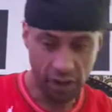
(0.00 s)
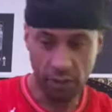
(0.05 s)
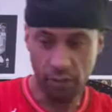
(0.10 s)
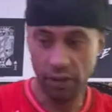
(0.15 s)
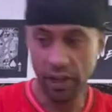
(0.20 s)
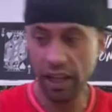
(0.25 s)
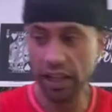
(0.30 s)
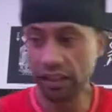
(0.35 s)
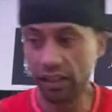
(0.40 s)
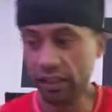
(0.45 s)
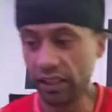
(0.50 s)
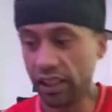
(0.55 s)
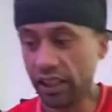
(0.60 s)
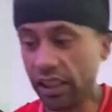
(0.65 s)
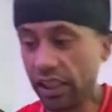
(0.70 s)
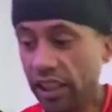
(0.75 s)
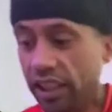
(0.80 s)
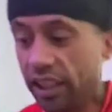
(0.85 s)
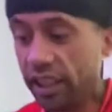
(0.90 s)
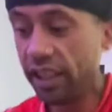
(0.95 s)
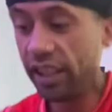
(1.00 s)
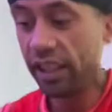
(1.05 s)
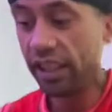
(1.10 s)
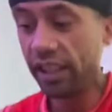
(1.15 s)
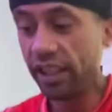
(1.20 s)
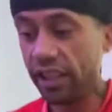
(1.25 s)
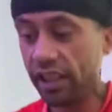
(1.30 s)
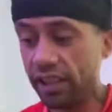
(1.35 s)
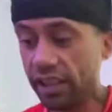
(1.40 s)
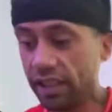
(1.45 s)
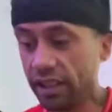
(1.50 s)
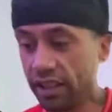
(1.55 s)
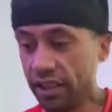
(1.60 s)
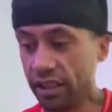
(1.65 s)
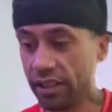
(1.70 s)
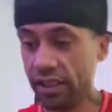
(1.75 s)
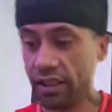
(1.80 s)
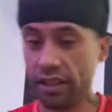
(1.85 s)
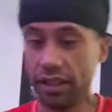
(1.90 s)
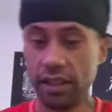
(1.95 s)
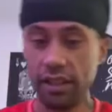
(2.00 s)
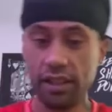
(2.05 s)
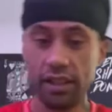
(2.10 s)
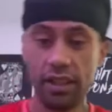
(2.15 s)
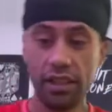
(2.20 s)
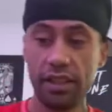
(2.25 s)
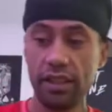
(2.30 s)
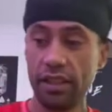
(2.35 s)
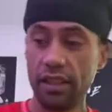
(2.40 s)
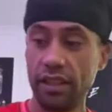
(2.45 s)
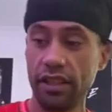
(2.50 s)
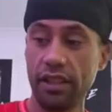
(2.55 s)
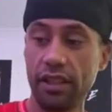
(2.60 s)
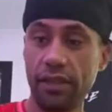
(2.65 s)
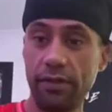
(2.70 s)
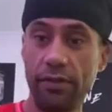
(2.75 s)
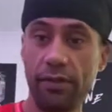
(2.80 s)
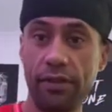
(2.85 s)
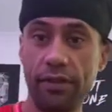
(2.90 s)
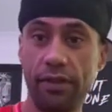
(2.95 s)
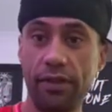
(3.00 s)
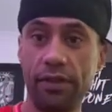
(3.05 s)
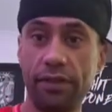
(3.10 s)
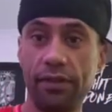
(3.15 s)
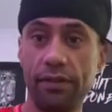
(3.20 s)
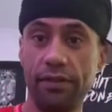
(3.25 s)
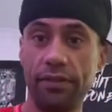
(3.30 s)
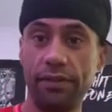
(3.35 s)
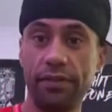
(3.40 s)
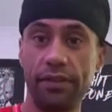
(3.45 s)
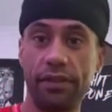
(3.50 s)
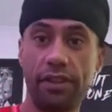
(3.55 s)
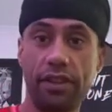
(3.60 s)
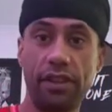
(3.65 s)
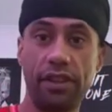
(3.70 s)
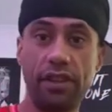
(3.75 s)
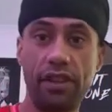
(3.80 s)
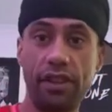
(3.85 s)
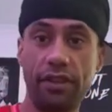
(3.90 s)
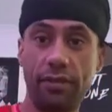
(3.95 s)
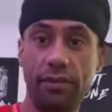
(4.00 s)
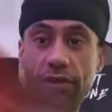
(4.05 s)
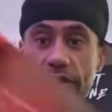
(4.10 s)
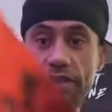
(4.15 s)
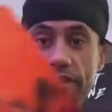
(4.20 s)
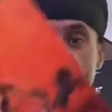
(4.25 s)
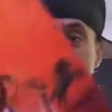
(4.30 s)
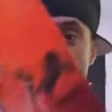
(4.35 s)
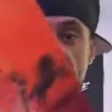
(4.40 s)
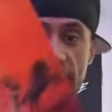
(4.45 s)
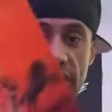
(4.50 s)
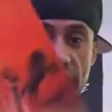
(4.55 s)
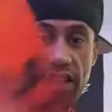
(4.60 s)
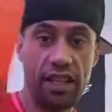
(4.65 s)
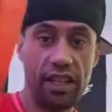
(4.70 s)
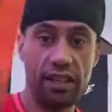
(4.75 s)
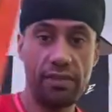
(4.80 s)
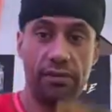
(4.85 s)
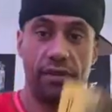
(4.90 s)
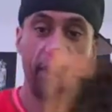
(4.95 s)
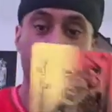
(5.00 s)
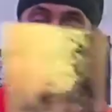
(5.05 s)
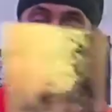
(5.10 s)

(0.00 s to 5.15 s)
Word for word: wow, look, yeah, here you go. So we've got the Knight of Wands over here, and we've got the